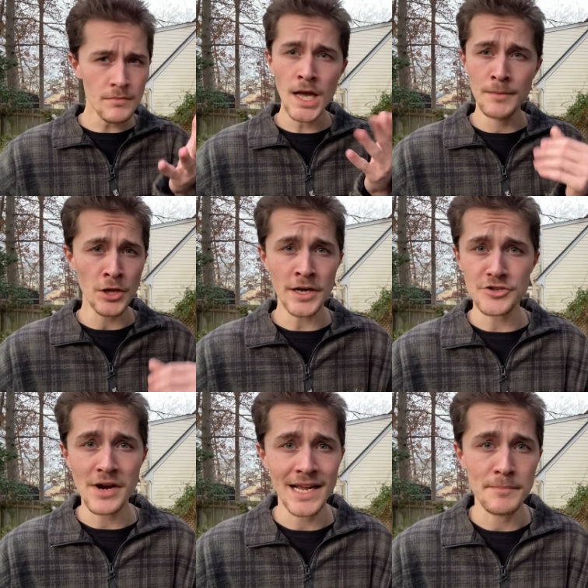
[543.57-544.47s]
I'm looking at
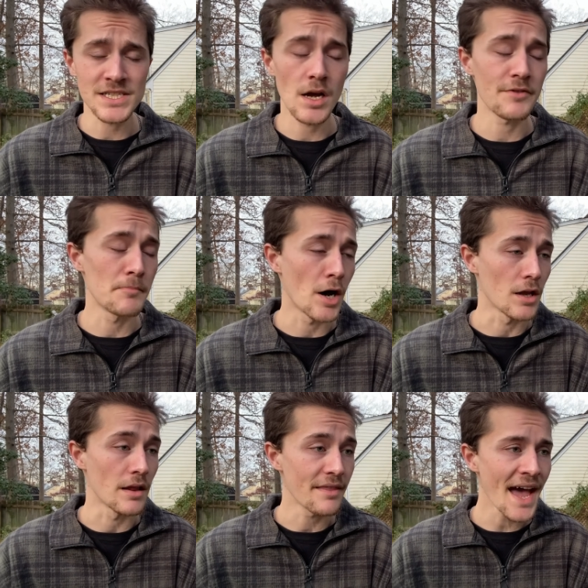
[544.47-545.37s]
trying to get myself a
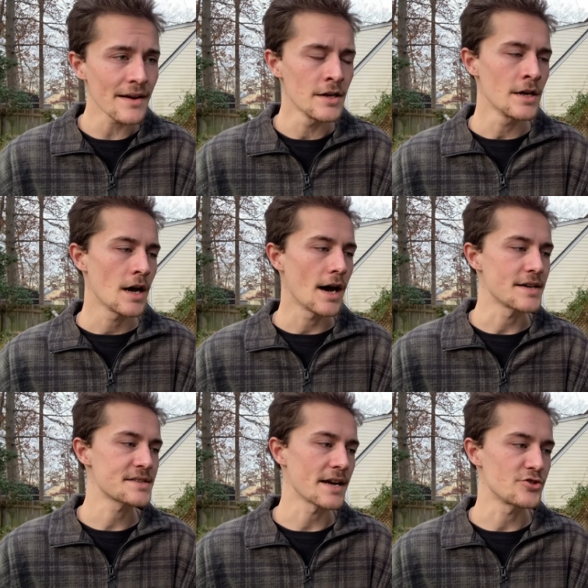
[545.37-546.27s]
bottle of that
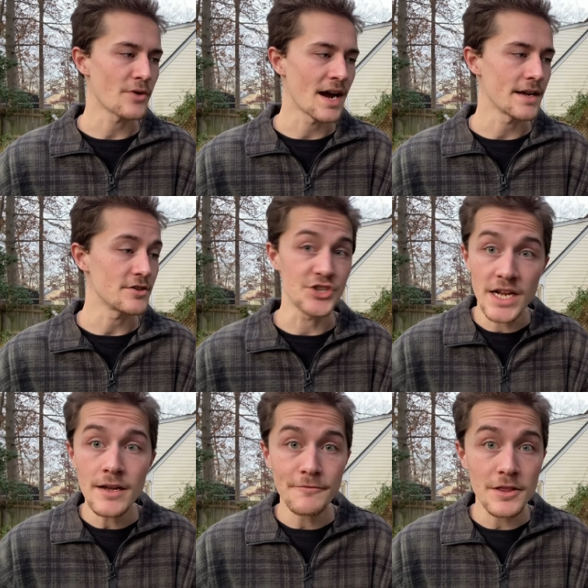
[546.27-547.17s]
so I can try
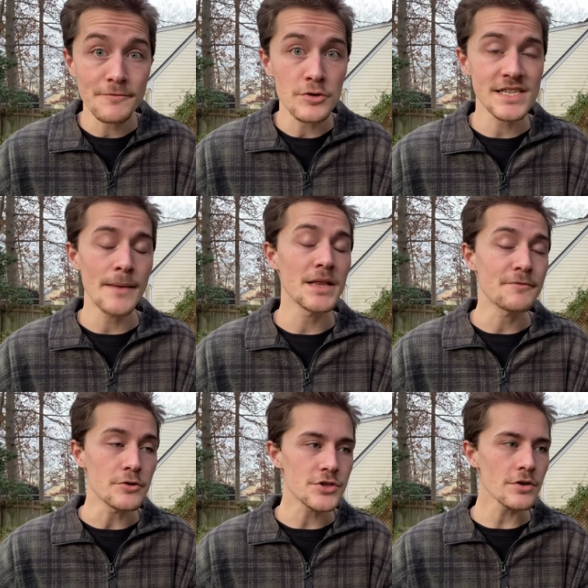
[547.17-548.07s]
gin for the first time in the
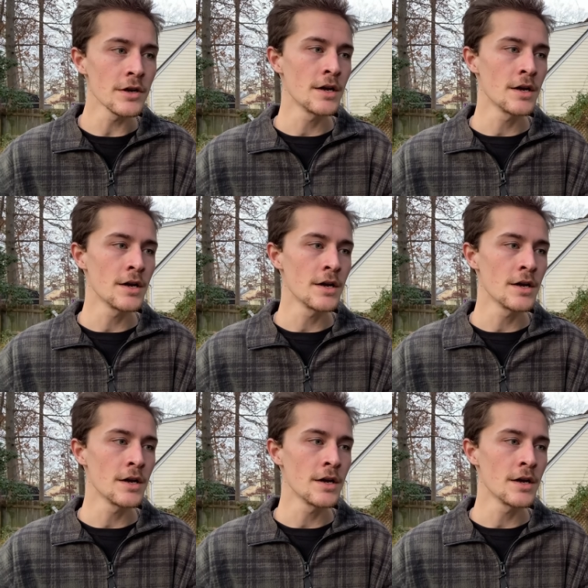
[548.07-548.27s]
future.